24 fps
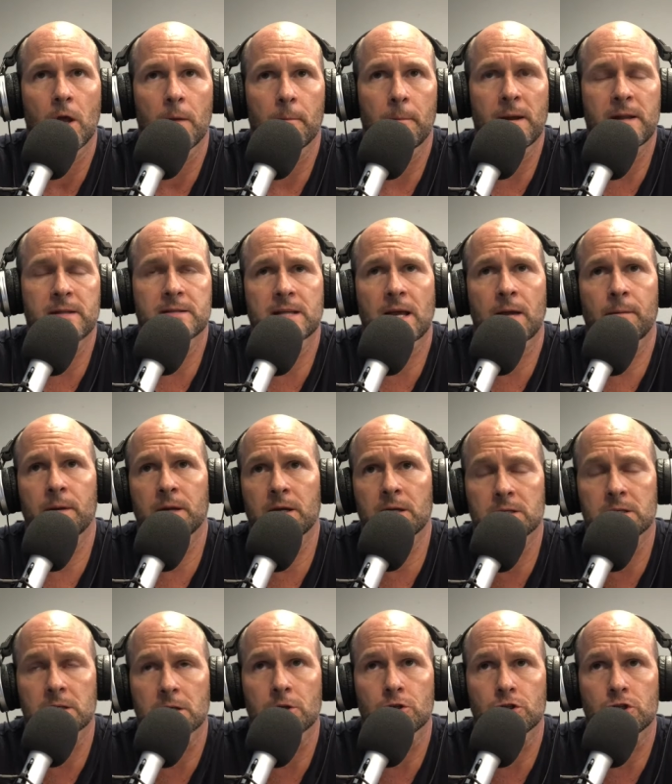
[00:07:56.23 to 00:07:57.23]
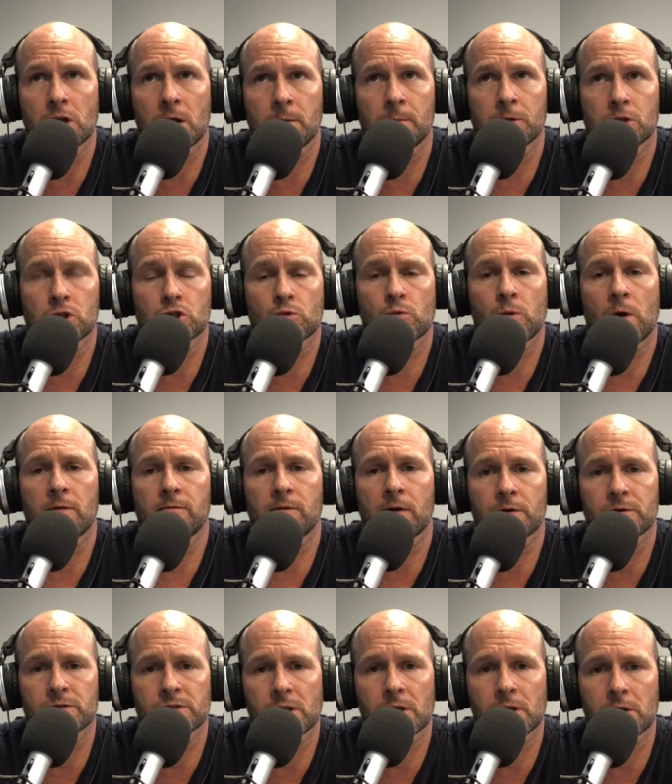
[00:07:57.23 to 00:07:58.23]
by the time I get to the gym, it's 12
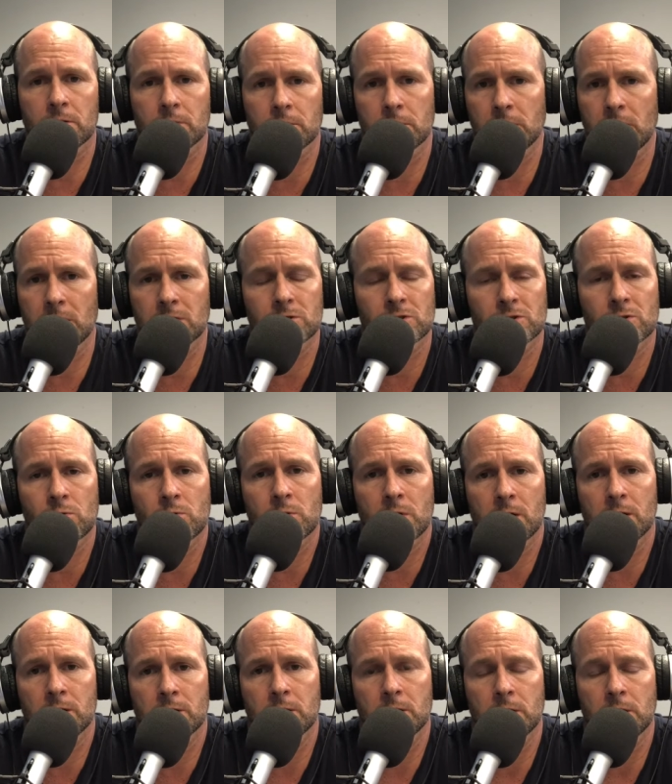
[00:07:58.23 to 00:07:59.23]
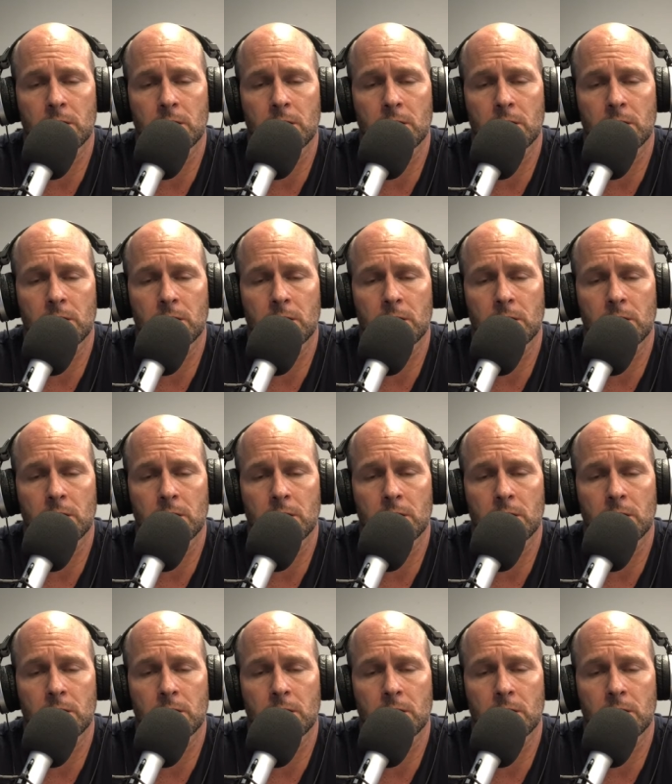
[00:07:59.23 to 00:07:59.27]
hours later. Yeah, so what?